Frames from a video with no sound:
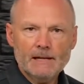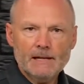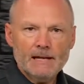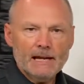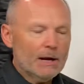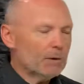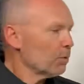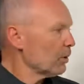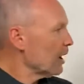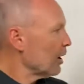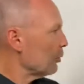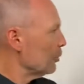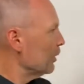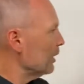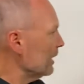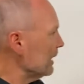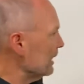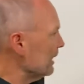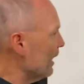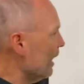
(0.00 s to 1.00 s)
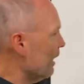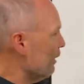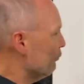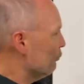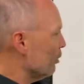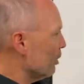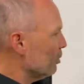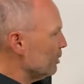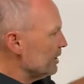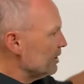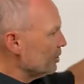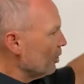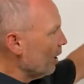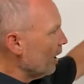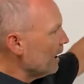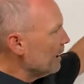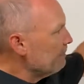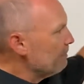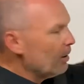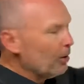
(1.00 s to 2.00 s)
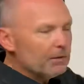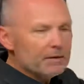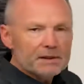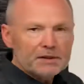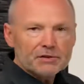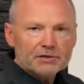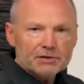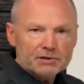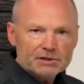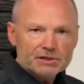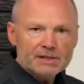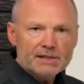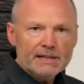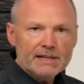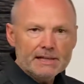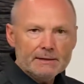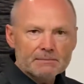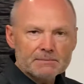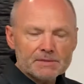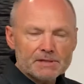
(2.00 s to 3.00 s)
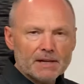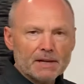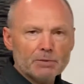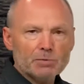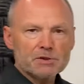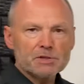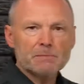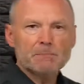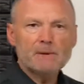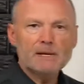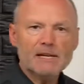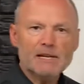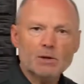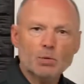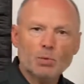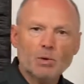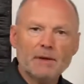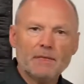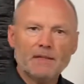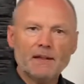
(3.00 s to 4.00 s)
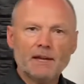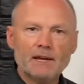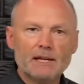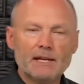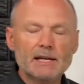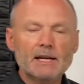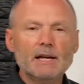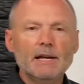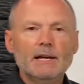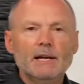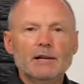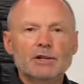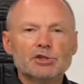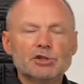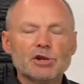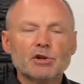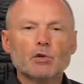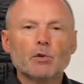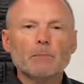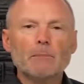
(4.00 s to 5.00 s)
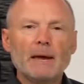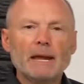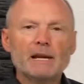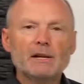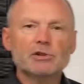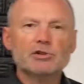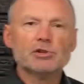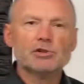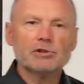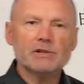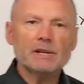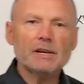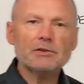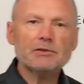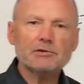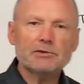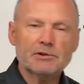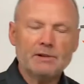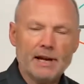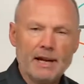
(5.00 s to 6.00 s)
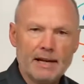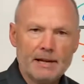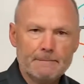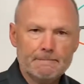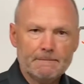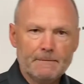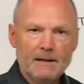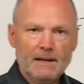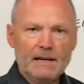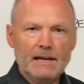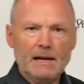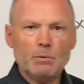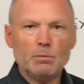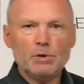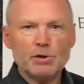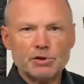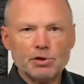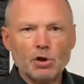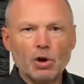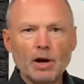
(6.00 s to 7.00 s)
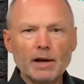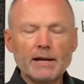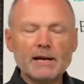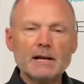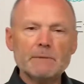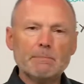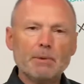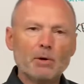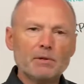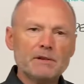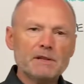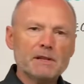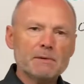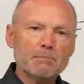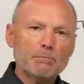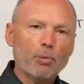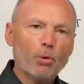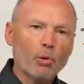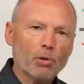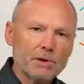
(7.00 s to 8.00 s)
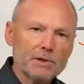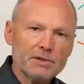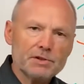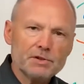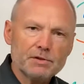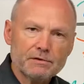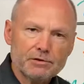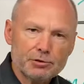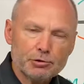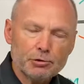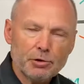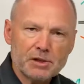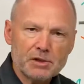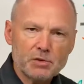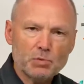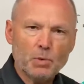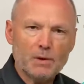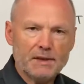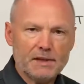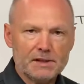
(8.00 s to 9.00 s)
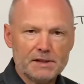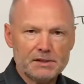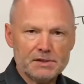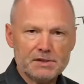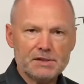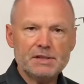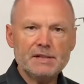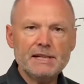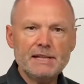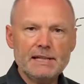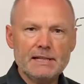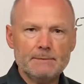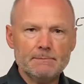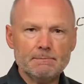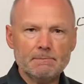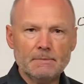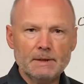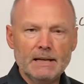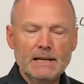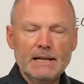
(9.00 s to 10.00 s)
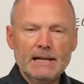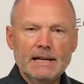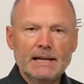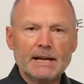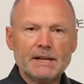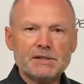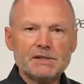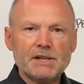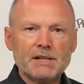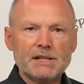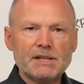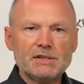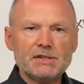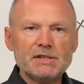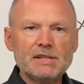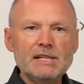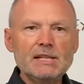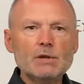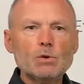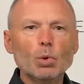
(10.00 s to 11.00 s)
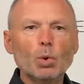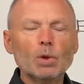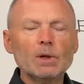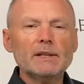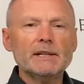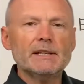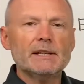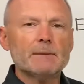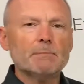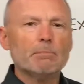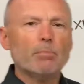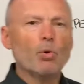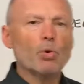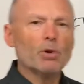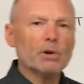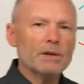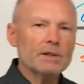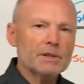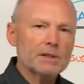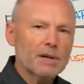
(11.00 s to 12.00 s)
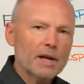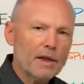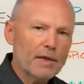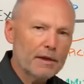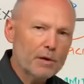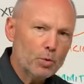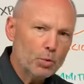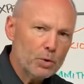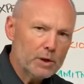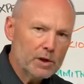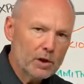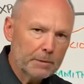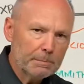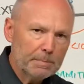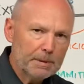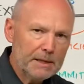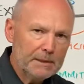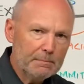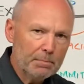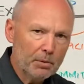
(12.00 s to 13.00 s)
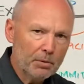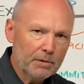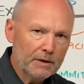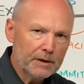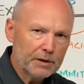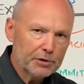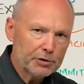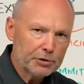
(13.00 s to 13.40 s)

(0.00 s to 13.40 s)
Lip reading: And what I really love when we talk about this in teams, and I was speaking with a general manager yesterday, and we were talking about the importance of trust within his team, and I said it's equally important that we are people that are